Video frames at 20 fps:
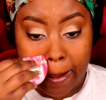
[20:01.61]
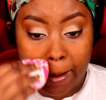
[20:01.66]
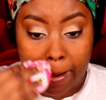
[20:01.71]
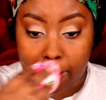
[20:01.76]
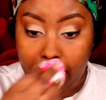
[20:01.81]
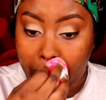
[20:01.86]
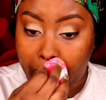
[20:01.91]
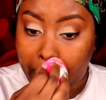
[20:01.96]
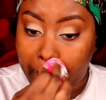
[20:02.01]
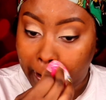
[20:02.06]

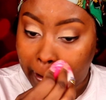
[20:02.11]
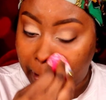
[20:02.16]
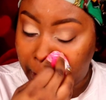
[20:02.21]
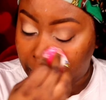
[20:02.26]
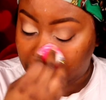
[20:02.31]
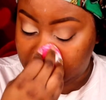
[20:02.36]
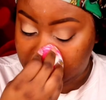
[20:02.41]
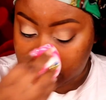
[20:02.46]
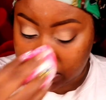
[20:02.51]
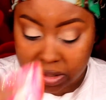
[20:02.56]
Okay?
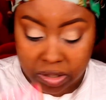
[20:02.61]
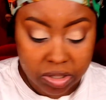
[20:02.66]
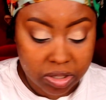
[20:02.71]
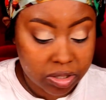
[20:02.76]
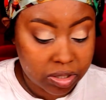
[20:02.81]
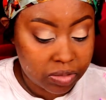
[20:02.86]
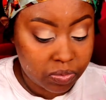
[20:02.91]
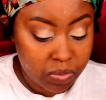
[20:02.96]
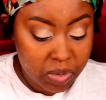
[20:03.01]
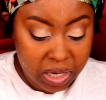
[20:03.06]
This is
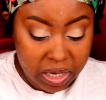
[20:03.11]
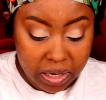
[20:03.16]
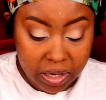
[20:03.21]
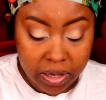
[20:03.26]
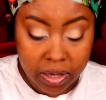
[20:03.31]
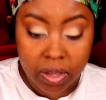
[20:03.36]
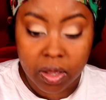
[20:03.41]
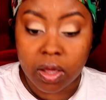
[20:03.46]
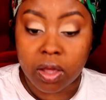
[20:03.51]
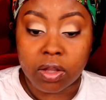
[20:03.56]
just
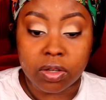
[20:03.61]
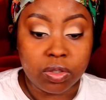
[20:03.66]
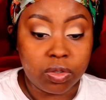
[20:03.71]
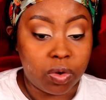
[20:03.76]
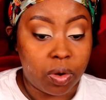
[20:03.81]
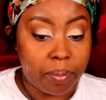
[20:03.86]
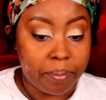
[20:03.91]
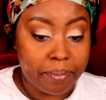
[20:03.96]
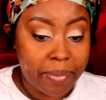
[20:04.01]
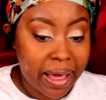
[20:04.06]
me
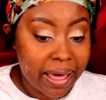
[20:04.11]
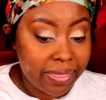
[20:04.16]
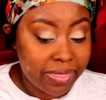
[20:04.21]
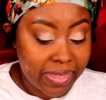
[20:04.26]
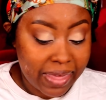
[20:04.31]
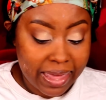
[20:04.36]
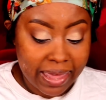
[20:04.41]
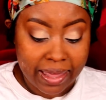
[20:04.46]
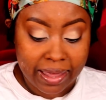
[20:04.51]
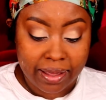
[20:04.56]
doing my
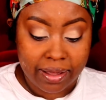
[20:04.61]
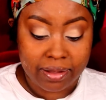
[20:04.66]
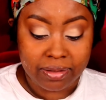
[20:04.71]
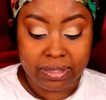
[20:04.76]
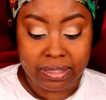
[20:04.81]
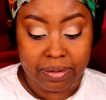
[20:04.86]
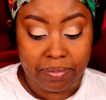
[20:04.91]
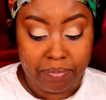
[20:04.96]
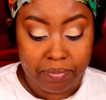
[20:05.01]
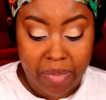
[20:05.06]
thing
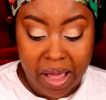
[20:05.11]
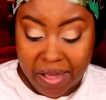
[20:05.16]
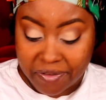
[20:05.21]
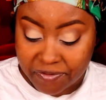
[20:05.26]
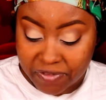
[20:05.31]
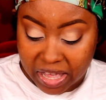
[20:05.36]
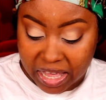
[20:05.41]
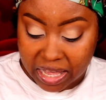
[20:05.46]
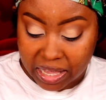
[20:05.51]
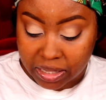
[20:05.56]
to my
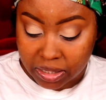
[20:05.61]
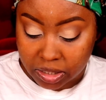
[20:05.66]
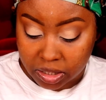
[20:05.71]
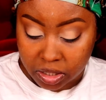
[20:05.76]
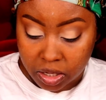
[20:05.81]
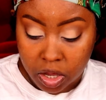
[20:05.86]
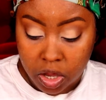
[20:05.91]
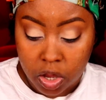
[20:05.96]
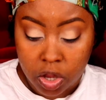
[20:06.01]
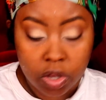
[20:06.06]
face.
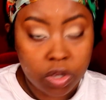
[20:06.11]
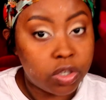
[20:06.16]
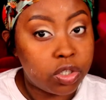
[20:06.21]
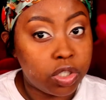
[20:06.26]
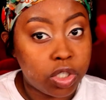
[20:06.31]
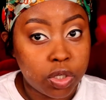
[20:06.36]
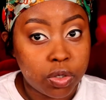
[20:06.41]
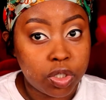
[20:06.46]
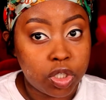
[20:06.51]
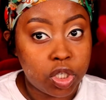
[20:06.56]

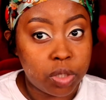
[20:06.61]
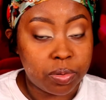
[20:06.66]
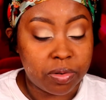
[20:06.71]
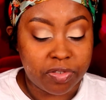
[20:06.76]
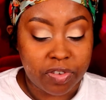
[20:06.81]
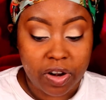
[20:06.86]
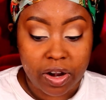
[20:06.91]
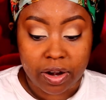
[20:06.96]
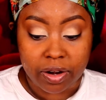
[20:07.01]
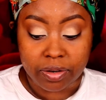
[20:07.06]
Do what you
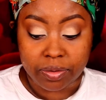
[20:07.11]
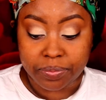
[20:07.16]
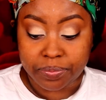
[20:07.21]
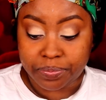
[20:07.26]
prefer.